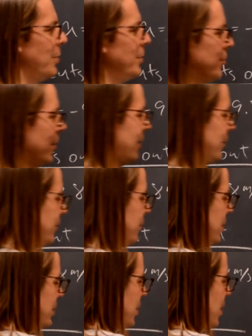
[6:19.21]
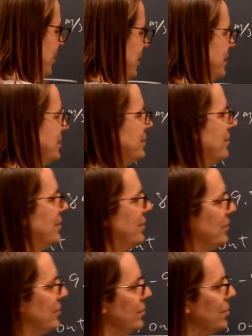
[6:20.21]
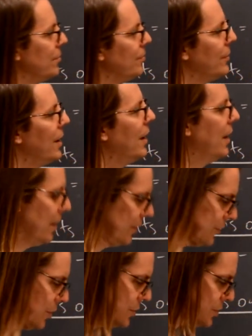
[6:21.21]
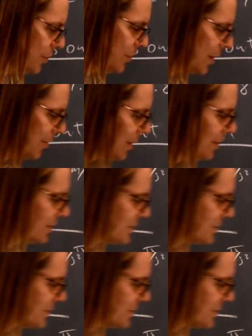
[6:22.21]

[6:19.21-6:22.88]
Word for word: we derived is really a combination of these two. So you turn that around and you